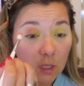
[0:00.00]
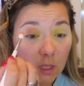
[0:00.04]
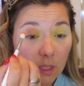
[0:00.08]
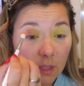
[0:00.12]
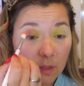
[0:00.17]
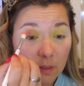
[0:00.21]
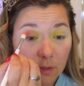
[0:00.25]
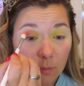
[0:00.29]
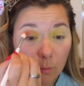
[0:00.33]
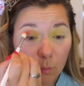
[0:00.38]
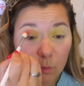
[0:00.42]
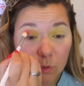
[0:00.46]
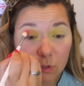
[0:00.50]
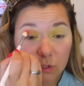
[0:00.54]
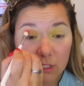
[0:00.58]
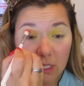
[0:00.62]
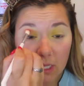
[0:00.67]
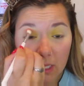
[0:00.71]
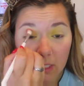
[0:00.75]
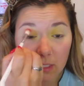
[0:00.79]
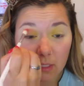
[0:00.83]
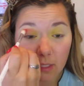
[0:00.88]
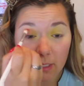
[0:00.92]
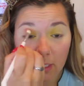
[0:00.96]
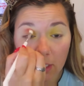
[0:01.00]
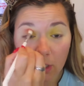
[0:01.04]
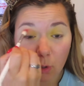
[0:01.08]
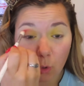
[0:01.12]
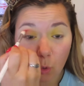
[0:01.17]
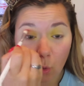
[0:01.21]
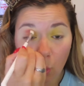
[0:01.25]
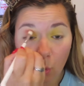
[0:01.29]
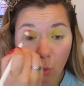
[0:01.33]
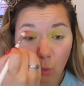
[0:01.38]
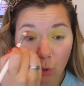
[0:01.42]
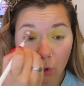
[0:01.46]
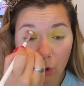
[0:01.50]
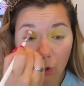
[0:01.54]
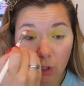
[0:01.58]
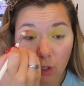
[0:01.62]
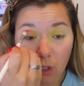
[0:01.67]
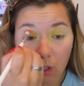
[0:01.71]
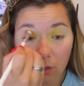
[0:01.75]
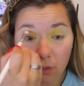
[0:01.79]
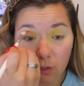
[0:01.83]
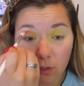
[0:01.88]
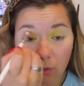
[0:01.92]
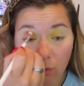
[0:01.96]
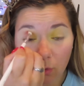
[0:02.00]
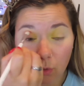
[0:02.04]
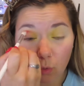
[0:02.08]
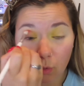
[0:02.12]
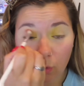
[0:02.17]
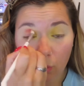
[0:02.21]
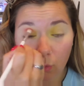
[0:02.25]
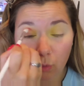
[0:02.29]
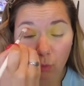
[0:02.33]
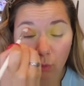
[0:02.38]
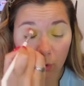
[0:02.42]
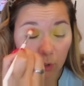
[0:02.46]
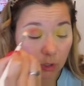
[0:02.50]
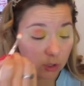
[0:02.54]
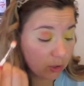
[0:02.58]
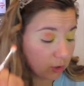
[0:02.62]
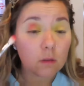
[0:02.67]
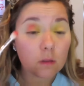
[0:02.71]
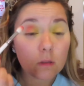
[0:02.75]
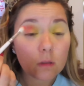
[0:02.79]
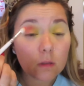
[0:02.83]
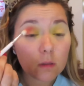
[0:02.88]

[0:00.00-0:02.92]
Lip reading: And then we'll take like a little orange.